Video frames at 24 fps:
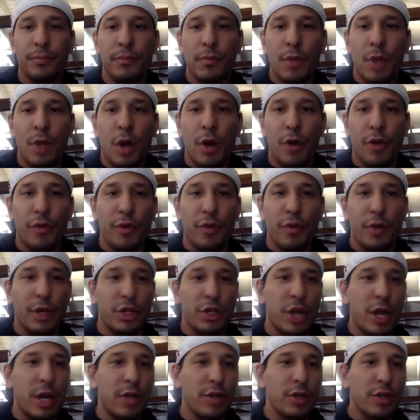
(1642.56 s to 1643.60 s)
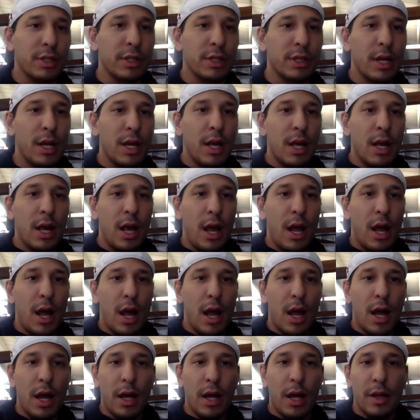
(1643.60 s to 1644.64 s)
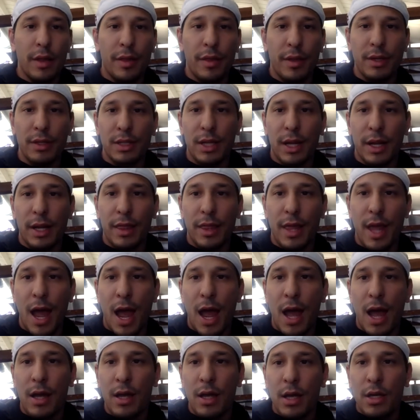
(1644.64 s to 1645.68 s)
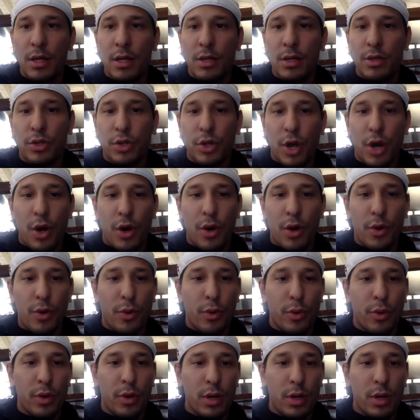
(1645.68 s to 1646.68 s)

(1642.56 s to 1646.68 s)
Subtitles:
arthritic changes and things like that. So,